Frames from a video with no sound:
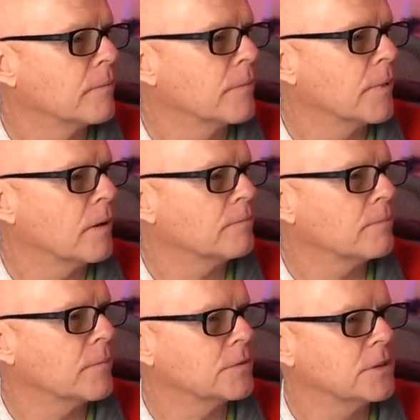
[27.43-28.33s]
No,
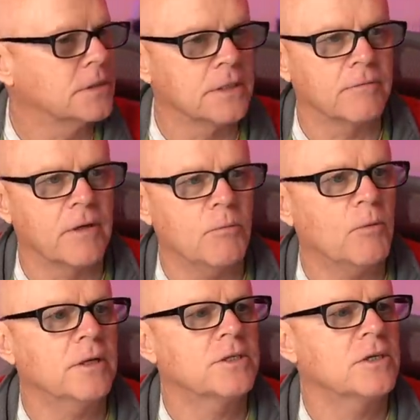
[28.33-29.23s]
I didn't have that
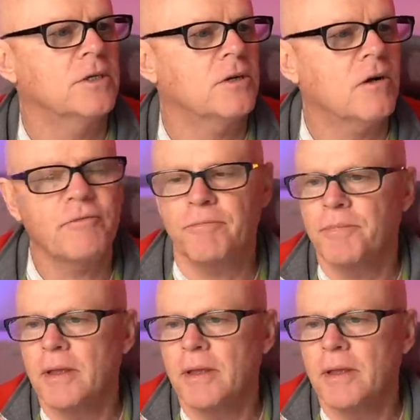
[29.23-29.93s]
one turned off.